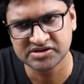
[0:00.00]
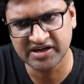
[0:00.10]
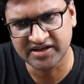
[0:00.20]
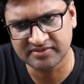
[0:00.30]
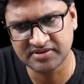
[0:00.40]

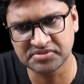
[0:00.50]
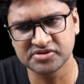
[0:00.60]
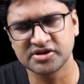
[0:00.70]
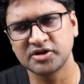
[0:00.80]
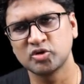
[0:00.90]
Checked
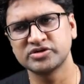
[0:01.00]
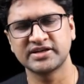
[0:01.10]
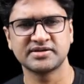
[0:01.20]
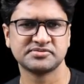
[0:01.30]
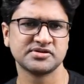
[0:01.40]
exceptions are those
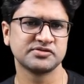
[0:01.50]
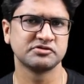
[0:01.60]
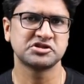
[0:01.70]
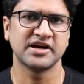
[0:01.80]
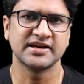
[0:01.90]
exceptions
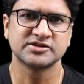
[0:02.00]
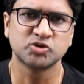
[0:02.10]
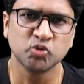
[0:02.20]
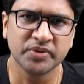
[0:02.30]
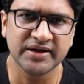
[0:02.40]
which has
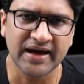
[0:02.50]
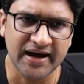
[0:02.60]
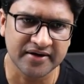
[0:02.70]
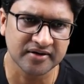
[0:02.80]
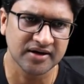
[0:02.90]
to be
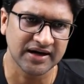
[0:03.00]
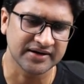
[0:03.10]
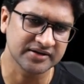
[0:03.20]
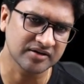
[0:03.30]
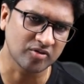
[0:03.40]
handled
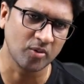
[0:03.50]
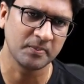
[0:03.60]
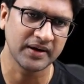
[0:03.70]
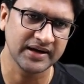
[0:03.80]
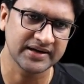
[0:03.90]
at the
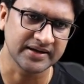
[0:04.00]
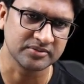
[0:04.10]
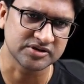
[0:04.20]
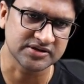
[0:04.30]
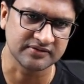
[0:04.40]
compile time
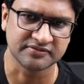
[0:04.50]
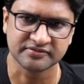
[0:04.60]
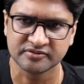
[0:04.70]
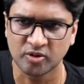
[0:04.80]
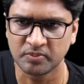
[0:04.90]
itself.
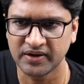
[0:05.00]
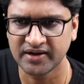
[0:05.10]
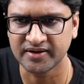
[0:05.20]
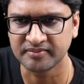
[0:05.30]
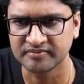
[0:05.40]
Compile
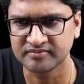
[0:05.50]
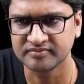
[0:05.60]
time.